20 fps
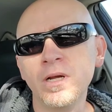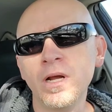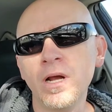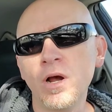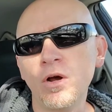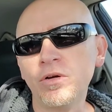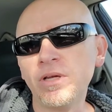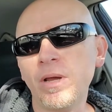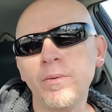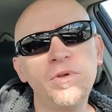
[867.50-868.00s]

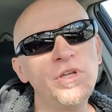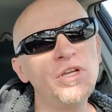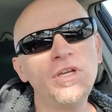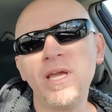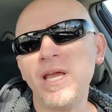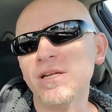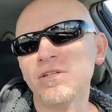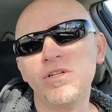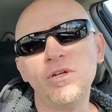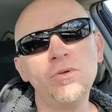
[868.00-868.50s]
"Okay, well, you
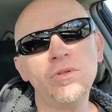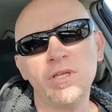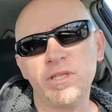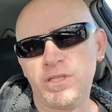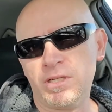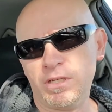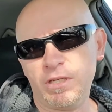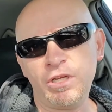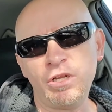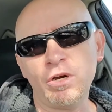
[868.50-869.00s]
can't do this.
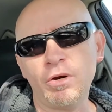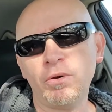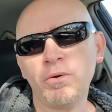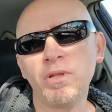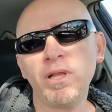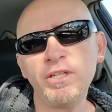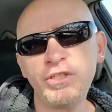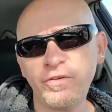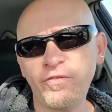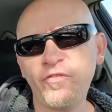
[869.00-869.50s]
We
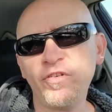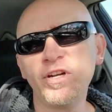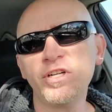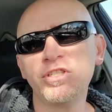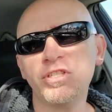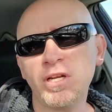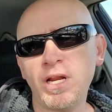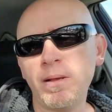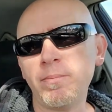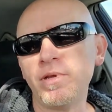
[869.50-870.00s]
let you finish
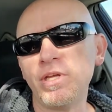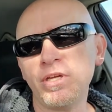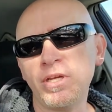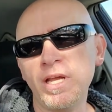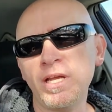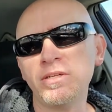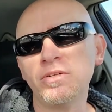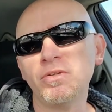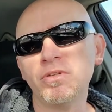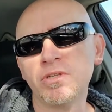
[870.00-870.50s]
today, but you
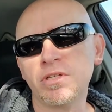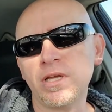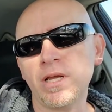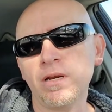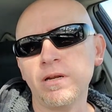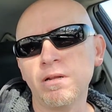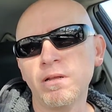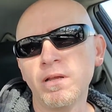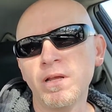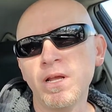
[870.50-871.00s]
can't do this again."
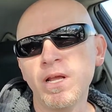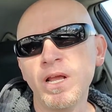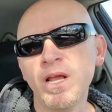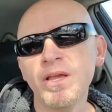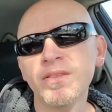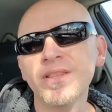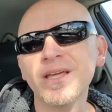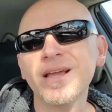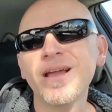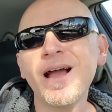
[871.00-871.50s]

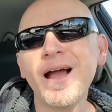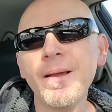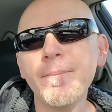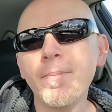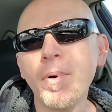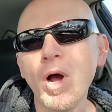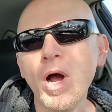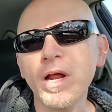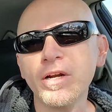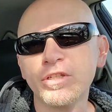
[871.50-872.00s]
The guy
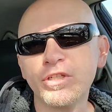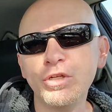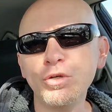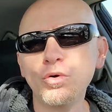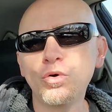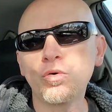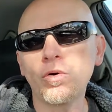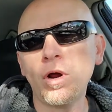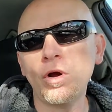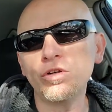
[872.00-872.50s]
bought 2
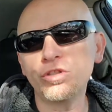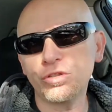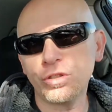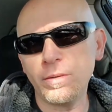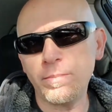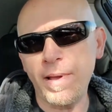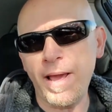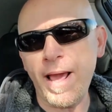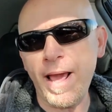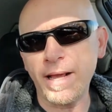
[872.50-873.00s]
grocery
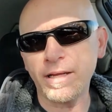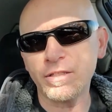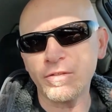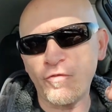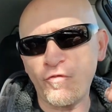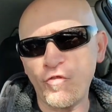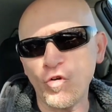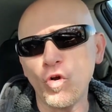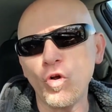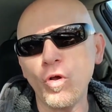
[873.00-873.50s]
bags
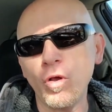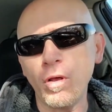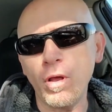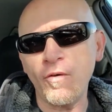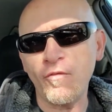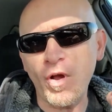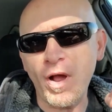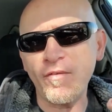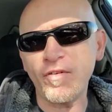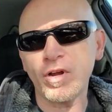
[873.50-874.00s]
full of
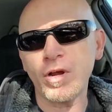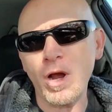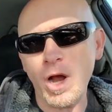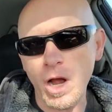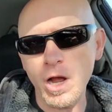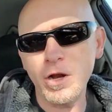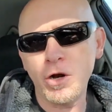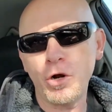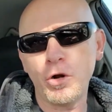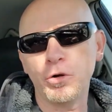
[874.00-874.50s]

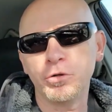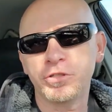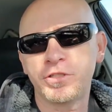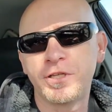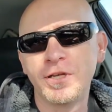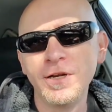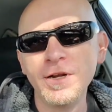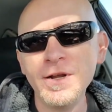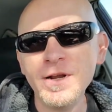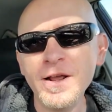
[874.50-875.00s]

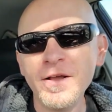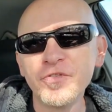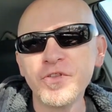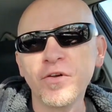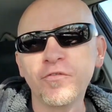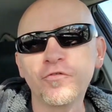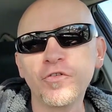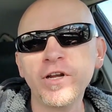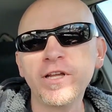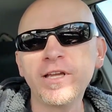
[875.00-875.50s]
avocados. The
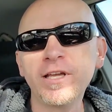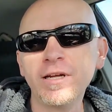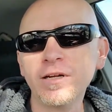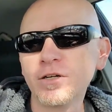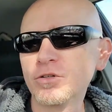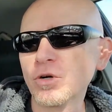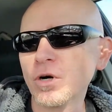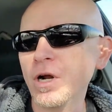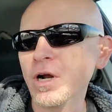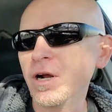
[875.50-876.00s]
freaking
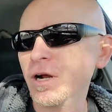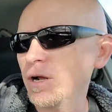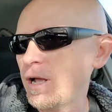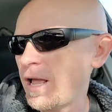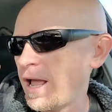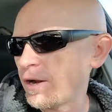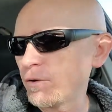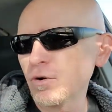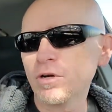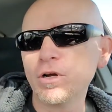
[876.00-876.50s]

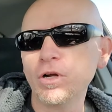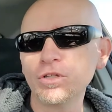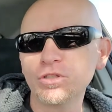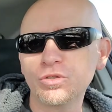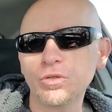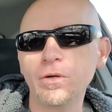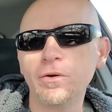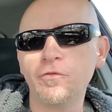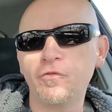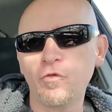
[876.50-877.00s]

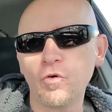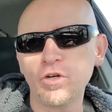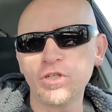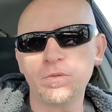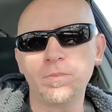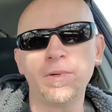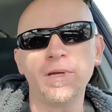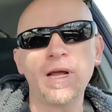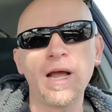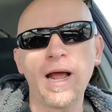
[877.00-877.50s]
agriculture
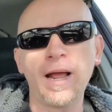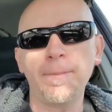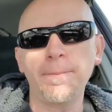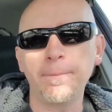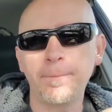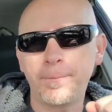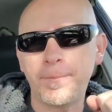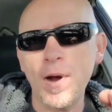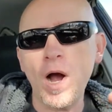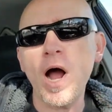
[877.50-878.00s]
enforcement guy
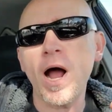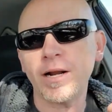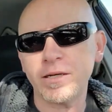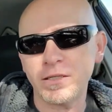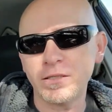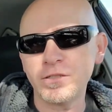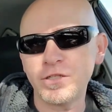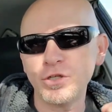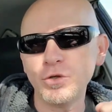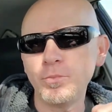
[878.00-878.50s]

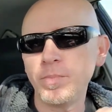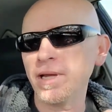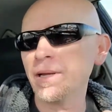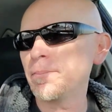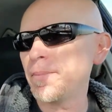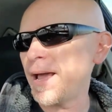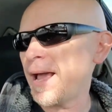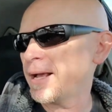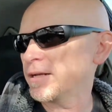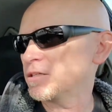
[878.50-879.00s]
bought 2 big
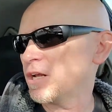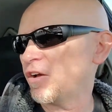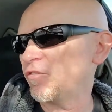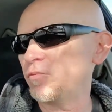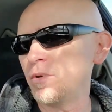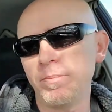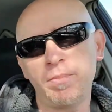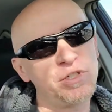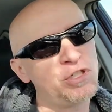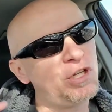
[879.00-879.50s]
bags off
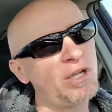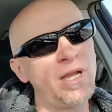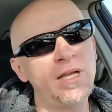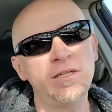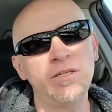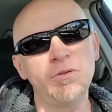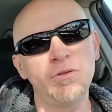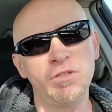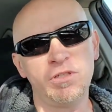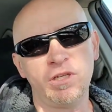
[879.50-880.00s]
me. "But you can't
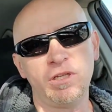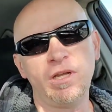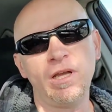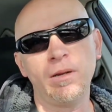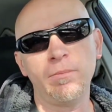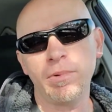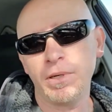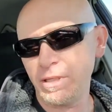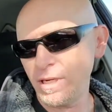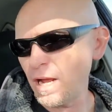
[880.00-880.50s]
do this
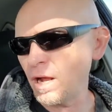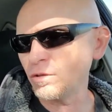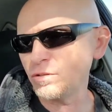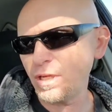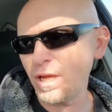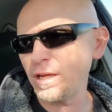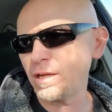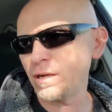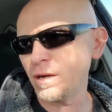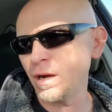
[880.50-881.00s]
again." "But yeah, I'll
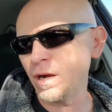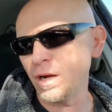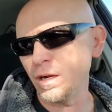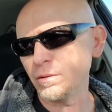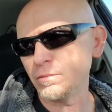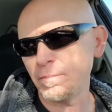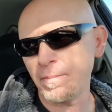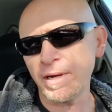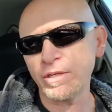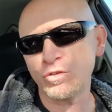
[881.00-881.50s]
take
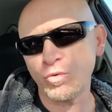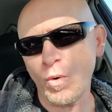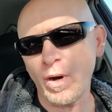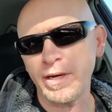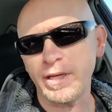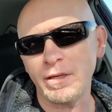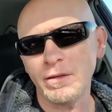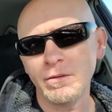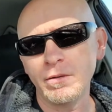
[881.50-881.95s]
about 20.